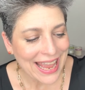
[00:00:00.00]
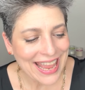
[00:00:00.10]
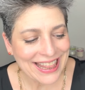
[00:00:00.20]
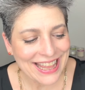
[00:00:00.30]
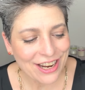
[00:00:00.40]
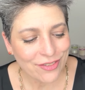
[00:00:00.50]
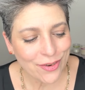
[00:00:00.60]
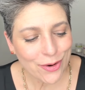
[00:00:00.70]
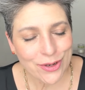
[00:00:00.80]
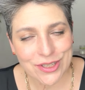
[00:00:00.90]
and then of
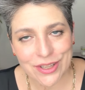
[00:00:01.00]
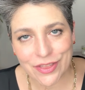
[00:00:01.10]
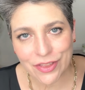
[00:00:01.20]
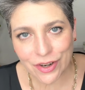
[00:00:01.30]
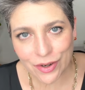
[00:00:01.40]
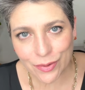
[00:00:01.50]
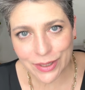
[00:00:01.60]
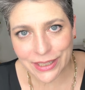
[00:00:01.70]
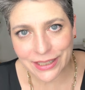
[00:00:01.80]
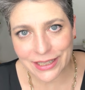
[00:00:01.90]
course the third
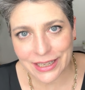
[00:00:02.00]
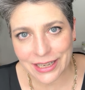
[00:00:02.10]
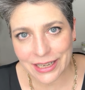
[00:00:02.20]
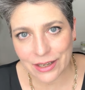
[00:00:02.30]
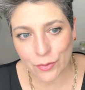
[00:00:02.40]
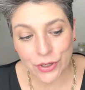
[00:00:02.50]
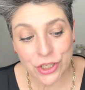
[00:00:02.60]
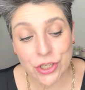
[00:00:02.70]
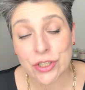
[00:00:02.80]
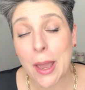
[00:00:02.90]
one, uh,
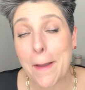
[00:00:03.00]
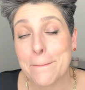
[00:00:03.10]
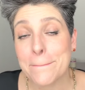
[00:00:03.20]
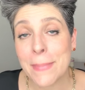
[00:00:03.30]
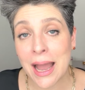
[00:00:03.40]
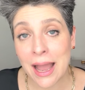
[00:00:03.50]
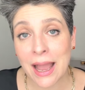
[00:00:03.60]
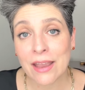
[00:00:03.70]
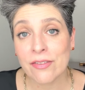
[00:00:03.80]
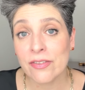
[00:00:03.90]
which is
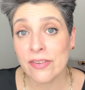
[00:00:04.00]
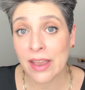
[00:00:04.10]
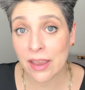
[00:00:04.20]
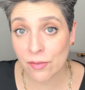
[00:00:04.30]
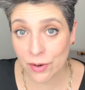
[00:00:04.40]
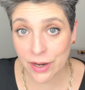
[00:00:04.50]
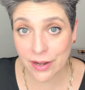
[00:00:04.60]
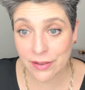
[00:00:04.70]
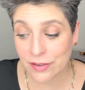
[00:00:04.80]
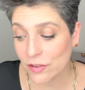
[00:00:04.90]
my favorite
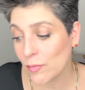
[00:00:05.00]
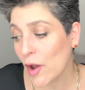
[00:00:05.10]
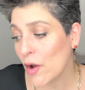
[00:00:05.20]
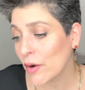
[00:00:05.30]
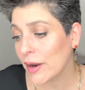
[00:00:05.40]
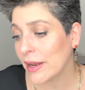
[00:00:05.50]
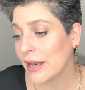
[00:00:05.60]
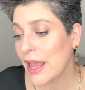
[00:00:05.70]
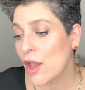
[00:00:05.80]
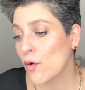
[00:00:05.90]
at this
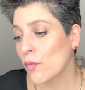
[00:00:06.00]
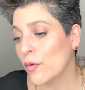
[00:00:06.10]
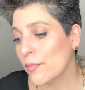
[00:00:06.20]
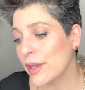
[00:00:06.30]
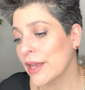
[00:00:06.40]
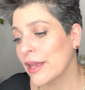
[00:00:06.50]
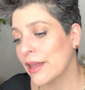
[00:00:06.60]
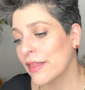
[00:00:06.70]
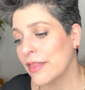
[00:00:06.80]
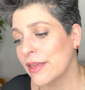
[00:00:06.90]
moment, will
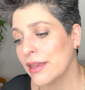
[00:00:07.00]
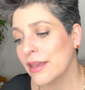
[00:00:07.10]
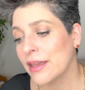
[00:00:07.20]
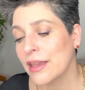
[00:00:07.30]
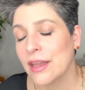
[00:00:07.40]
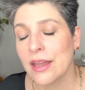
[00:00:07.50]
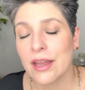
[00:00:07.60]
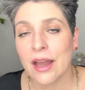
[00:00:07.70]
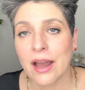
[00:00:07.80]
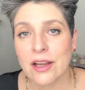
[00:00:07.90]
be the
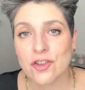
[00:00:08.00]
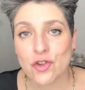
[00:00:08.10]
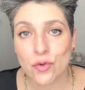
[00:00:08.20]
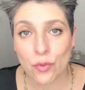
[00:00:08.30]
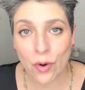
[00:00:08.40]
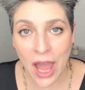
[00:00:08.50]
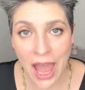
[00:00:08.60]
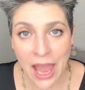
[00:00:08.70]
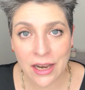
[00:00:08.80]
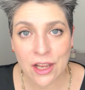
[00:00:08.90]
uh,
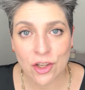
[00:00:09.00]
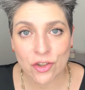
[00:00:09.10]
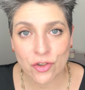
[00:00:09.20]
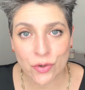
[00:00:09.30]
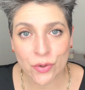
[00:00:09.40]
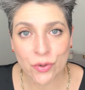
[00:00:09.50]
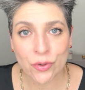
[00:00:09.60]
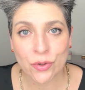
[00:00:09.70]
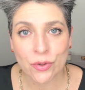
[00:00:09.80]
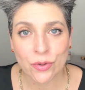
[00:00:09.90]
Surratt
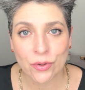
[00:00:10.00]
Drew